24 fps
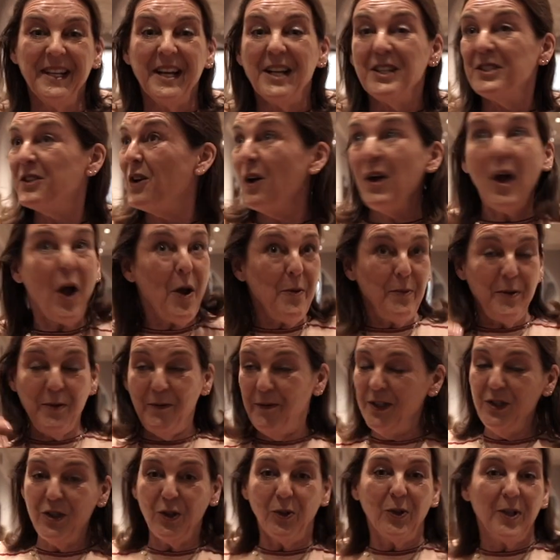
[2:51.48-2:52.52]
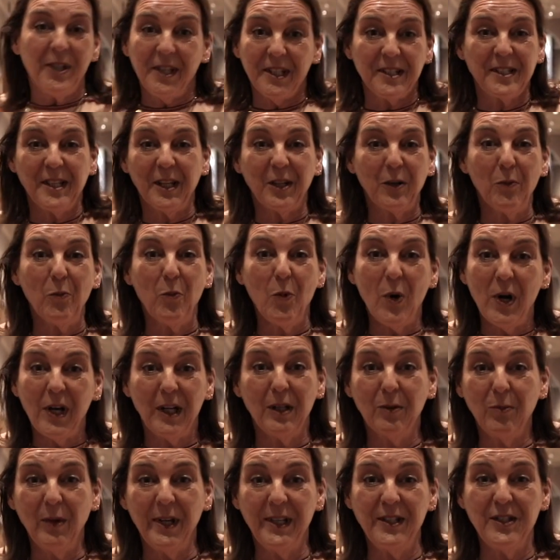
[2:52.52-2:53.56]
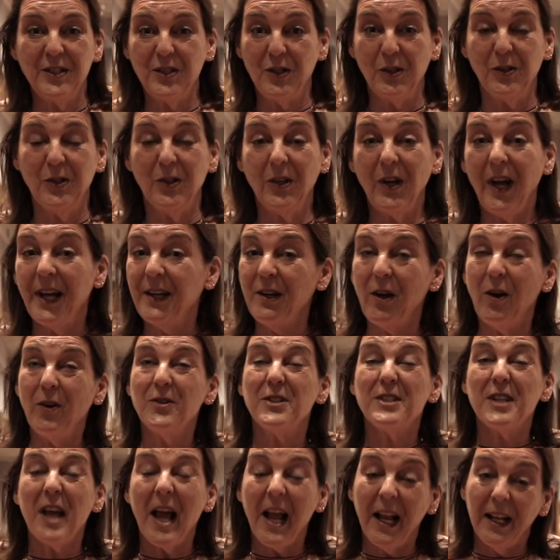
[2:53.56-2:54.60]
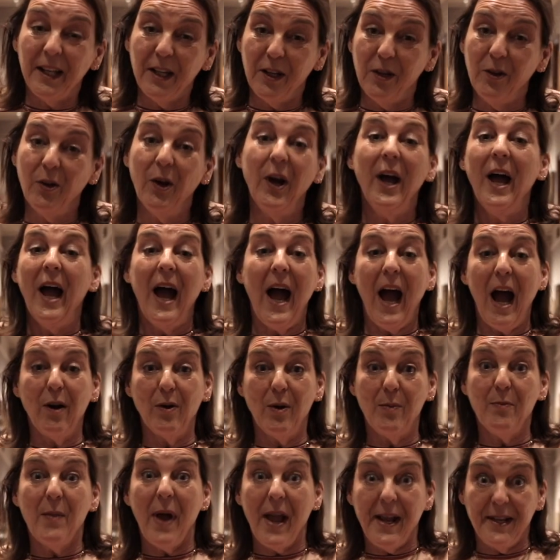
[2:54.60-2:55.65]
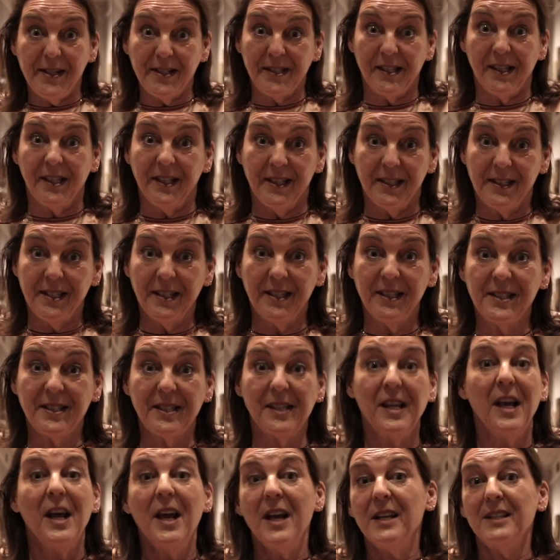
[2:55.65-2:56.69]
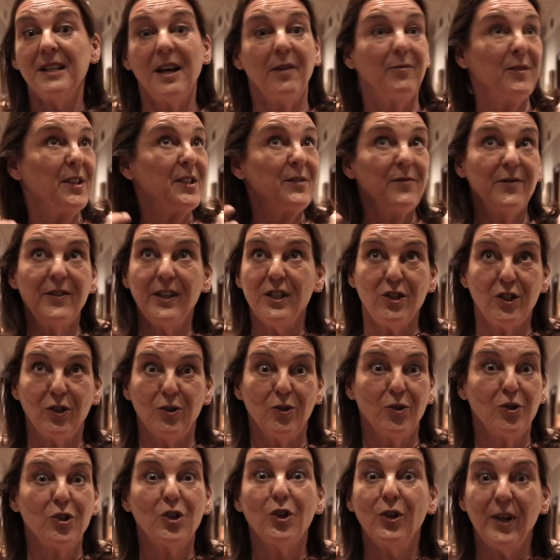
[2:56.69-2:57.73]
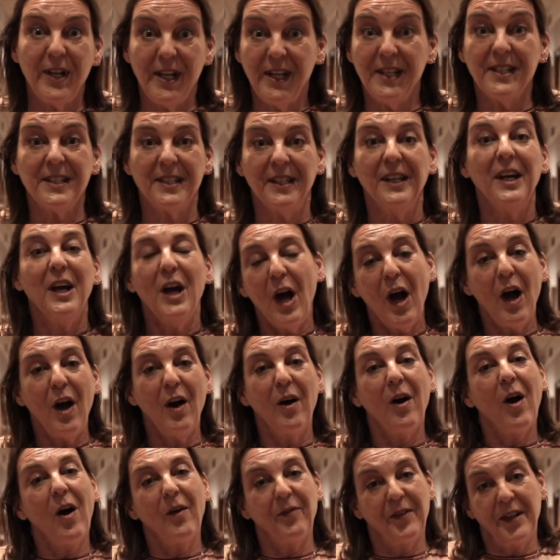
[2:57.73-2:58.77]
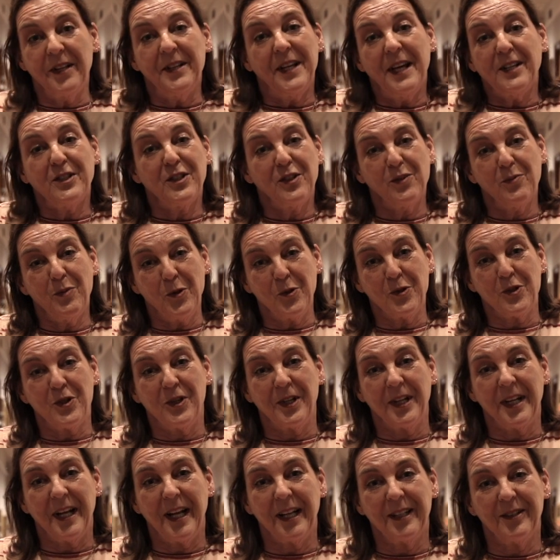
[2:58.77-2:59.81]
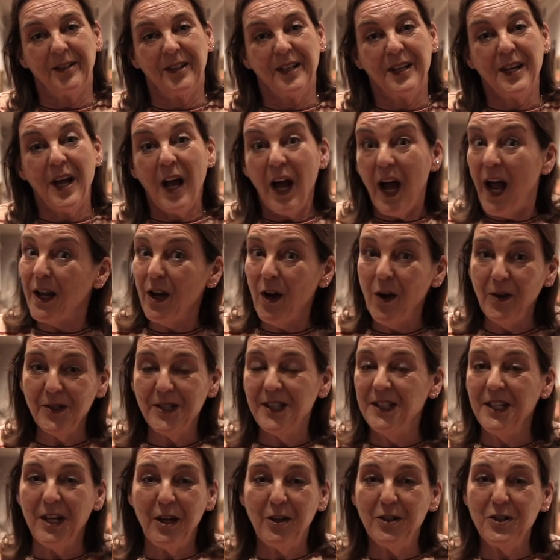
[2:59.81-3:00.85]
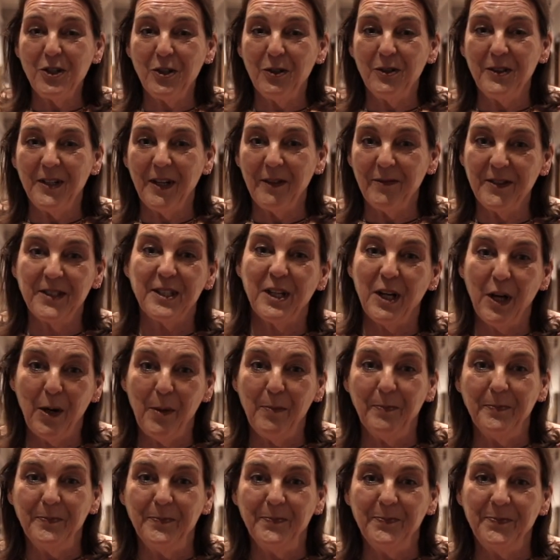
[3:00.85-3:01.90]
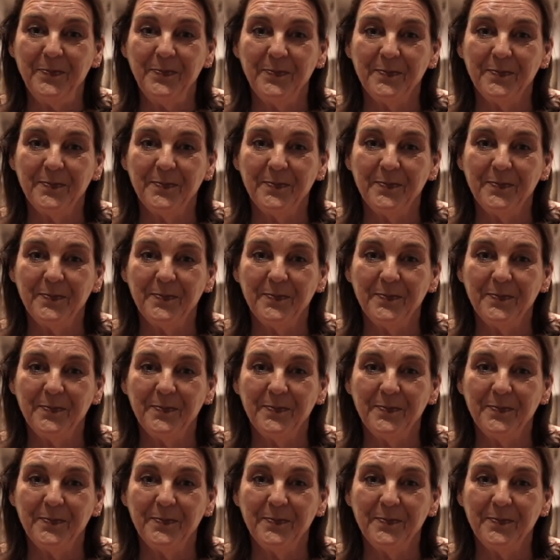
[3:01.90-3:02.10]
So I hope you've enjoyed this little whirlwind tour. I can't tell you how amazing it is to have this visual treat of the National Portrait Gallery. I can't encourage you enough to come.